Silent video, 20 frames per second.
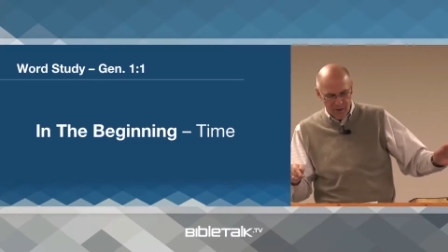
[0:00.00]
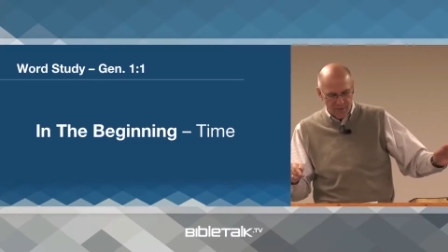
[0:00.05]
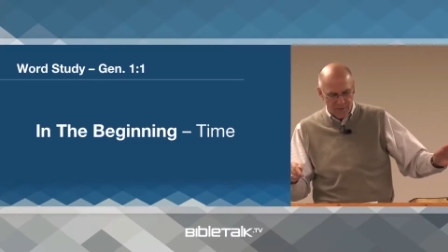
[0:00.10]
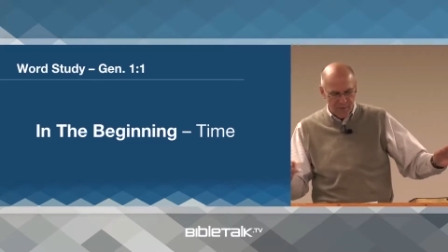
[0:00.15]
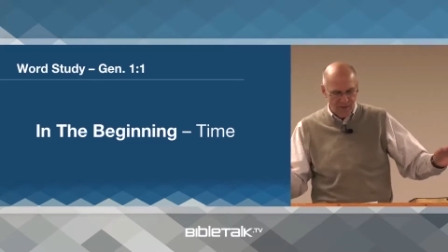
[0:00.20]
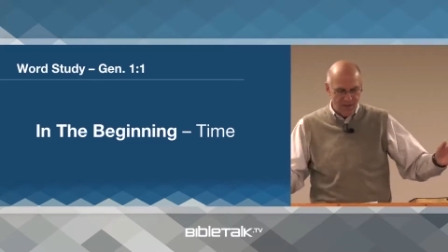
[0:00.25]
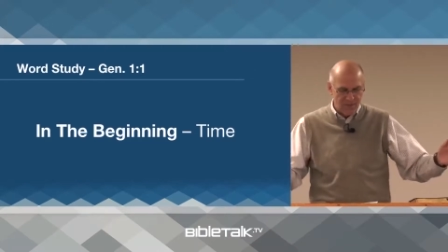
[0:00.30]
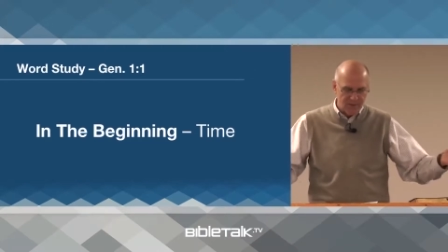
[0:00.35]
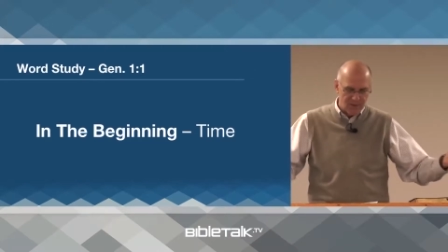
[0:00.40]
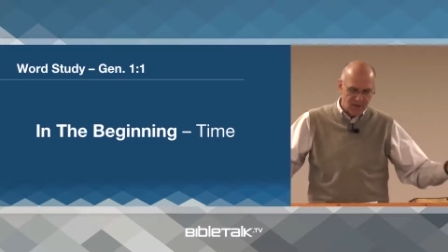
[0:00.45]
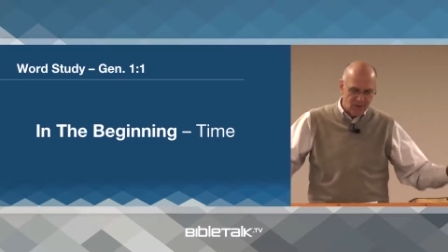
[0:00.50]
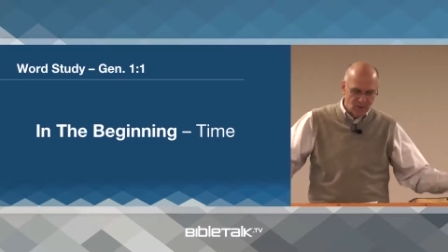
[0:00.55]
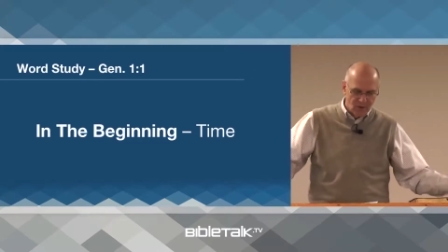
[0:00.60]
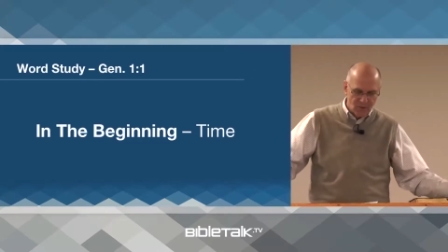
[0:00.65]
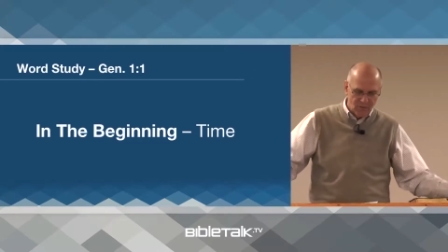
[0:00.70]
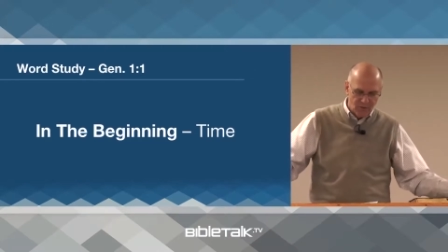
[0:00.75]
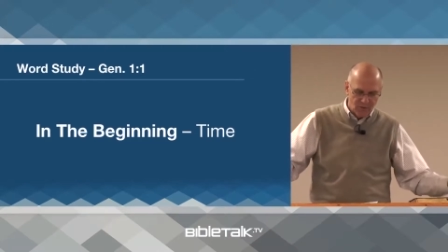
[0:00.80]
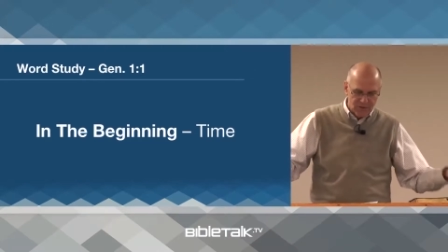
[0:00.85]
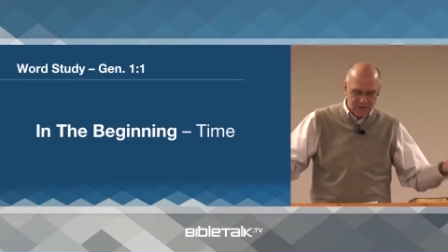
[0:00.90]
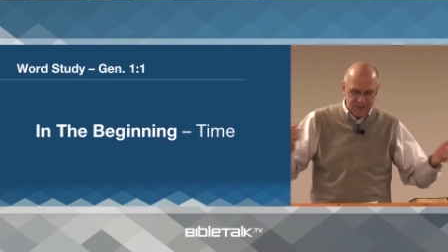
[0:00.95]
then the
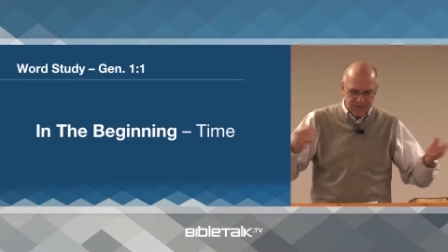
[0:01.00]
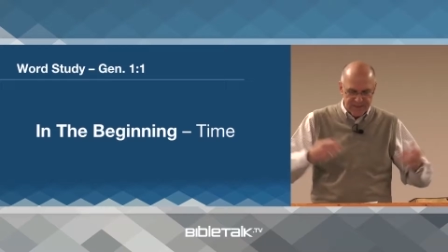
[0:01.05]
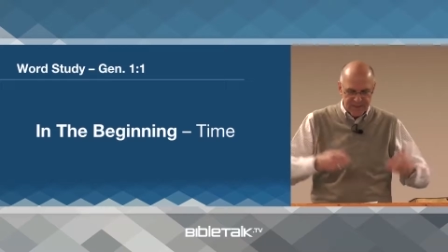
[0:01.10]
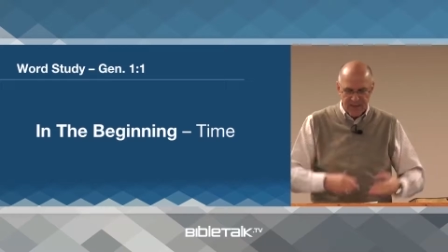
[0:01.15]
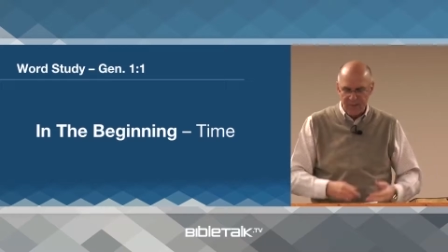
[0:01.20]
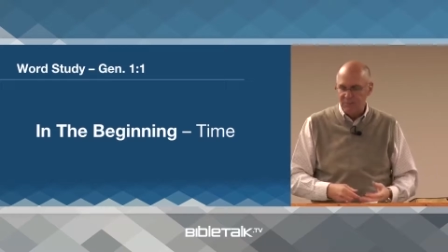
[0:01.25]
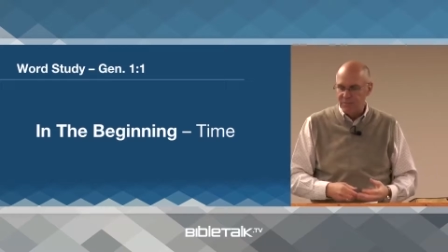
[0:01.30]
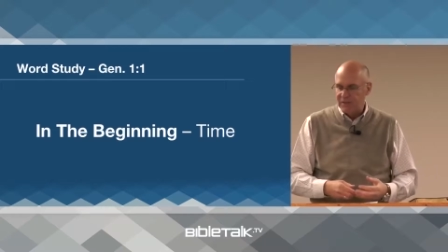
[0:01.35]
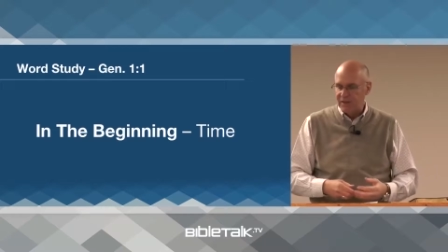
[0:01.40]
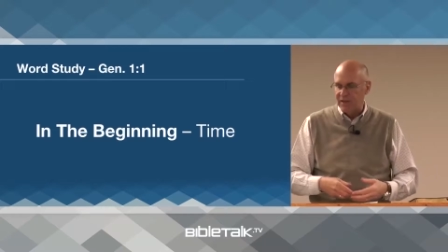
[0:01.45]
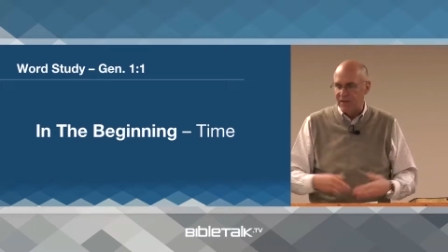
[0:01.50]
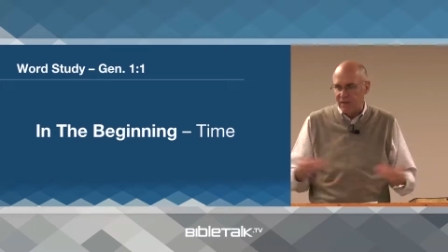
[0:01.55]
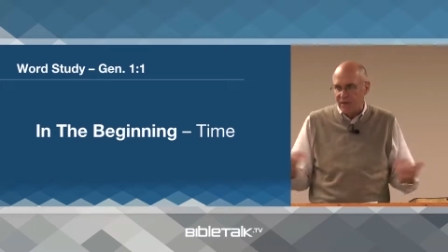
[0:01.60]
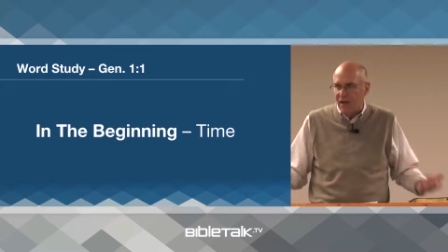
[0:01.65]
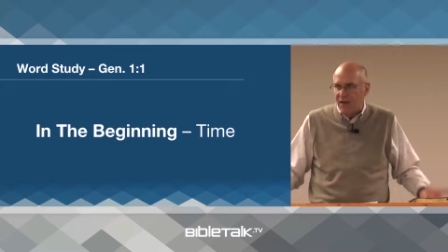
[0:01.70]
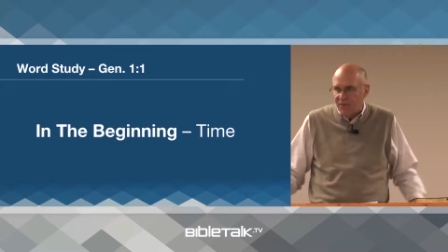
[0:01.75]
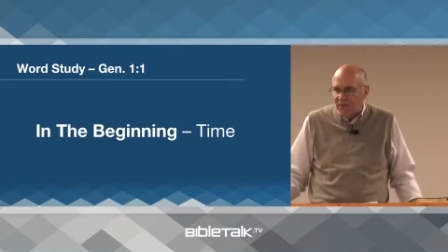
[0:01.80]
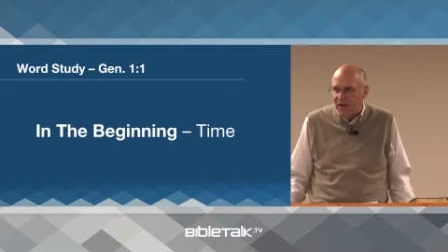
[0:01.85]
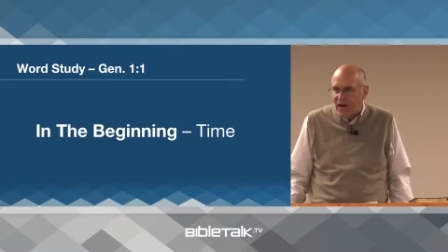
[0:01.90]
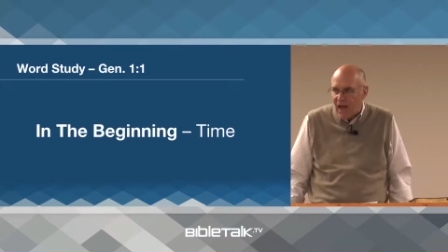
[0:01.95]
universe is empty,
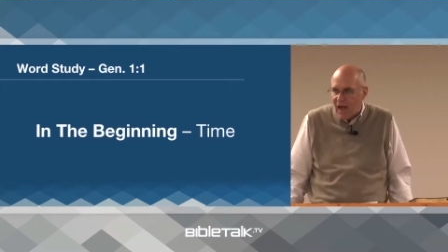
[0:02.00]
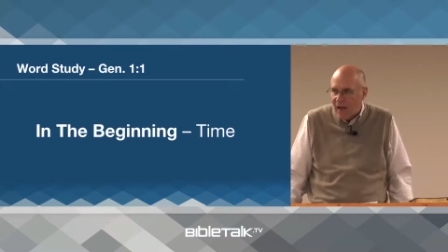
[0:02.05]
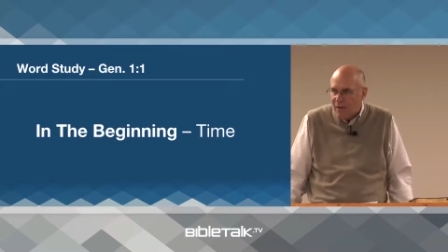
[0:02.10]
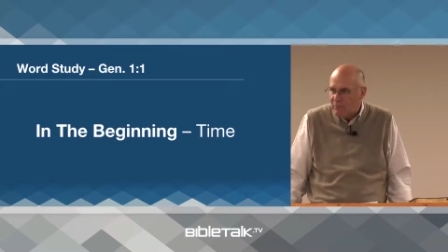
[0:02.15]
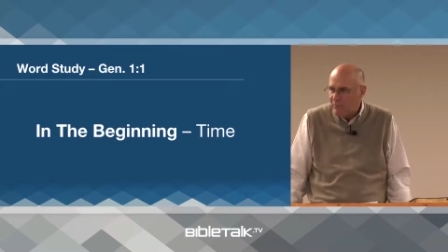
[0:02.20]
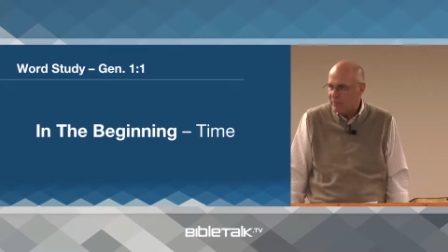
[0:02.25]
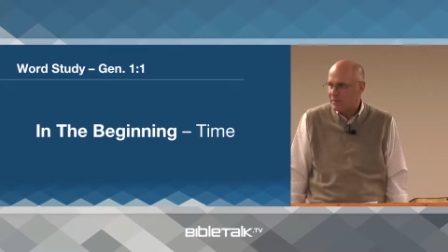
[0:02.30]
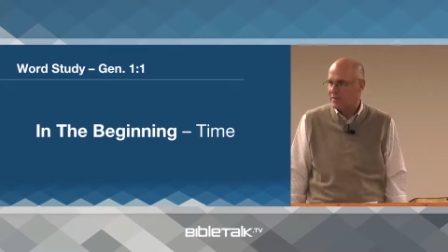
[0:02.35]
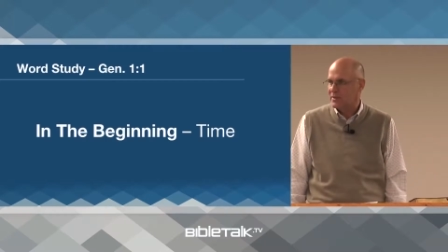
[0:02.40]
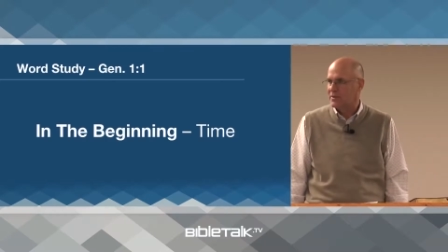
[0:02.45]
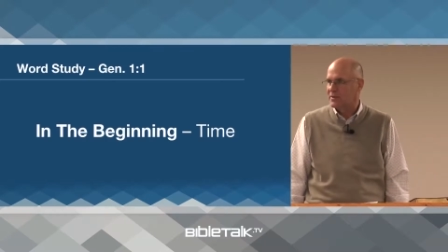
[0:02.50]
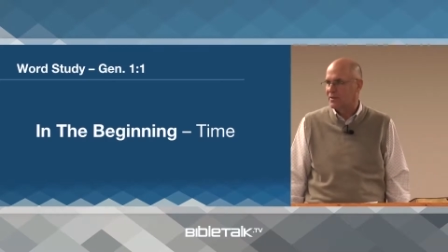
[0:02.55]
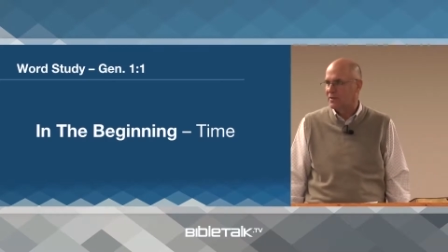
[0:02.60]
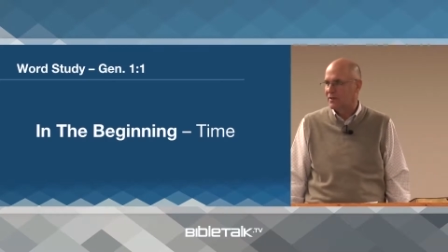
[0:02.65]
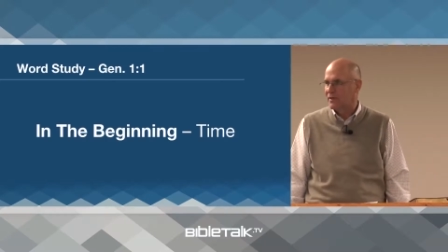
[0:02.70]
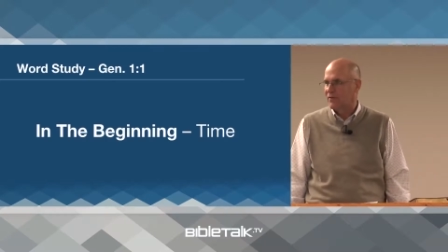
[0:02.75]
nothing happens.